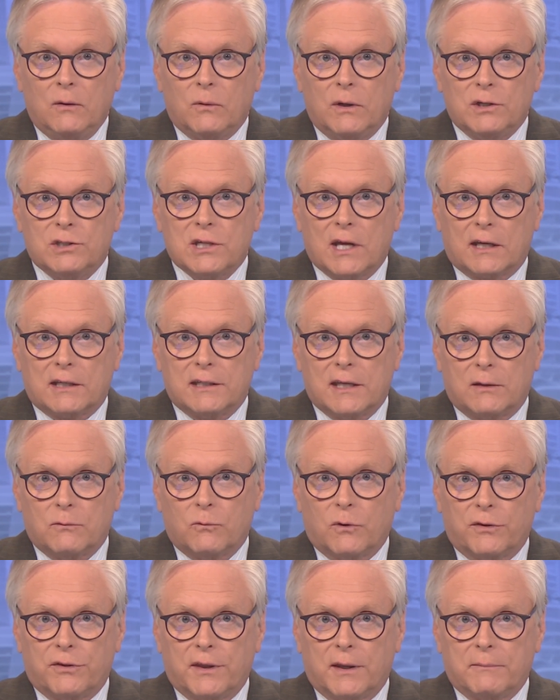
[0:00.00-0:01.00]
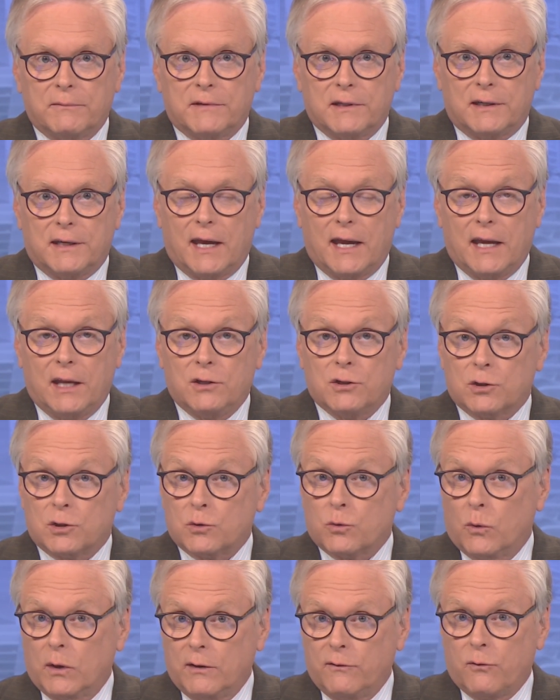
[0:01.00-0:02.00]
We checked in with them today,
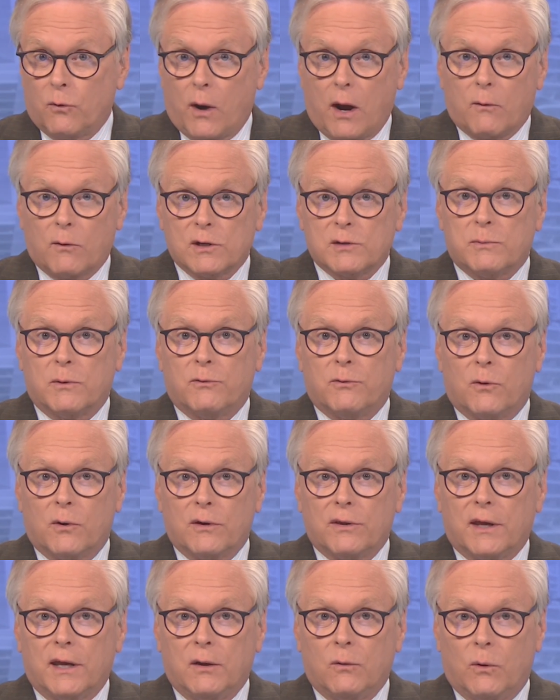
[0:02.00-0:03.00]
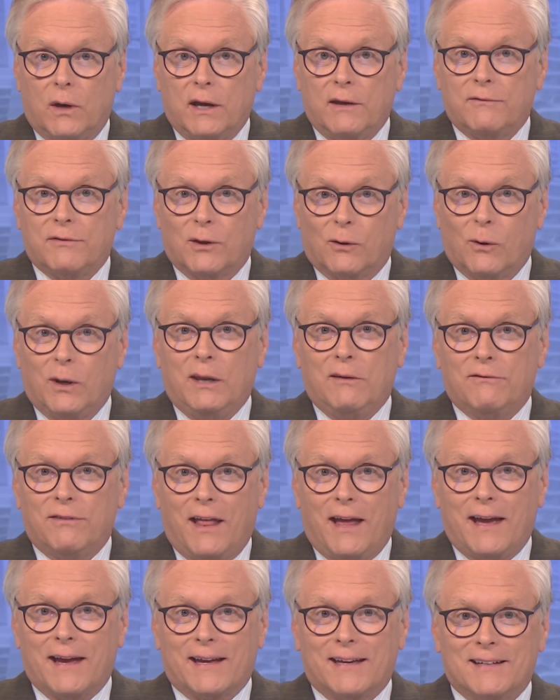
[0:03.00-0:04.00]
just 24 hours before they waved the green
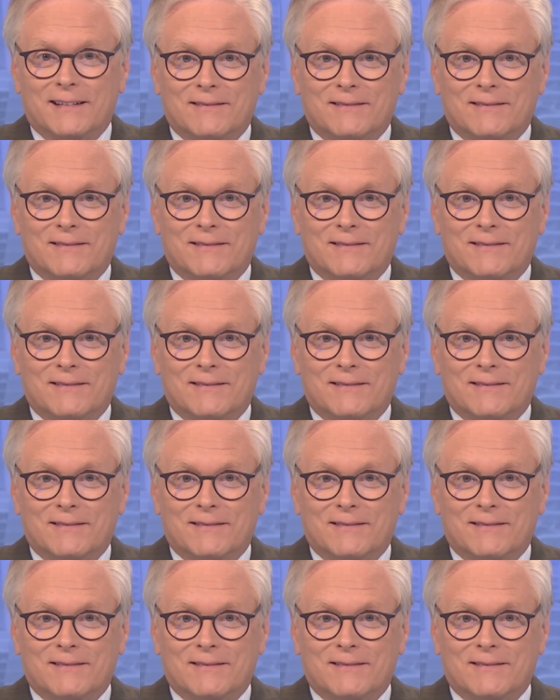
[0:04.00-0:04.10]
flag.